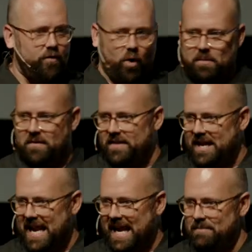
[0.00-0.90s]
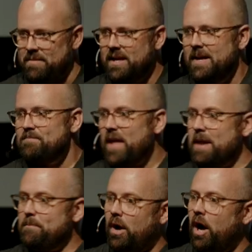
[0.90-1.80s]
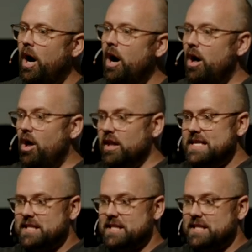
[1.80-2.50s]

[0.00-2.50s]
form of the name, and Paul is